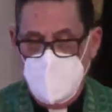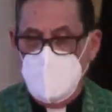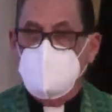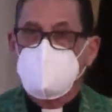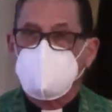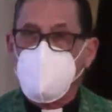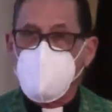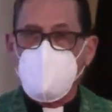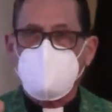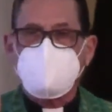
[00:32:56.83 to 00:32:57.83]
and
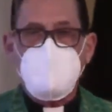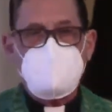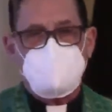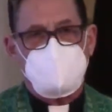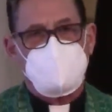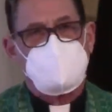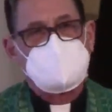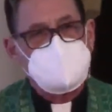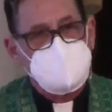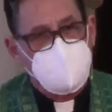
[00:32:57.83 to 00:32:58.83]
follow fascist
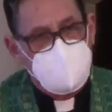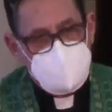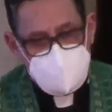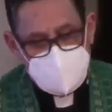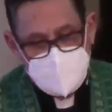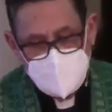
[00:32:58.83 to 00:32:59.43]
leaders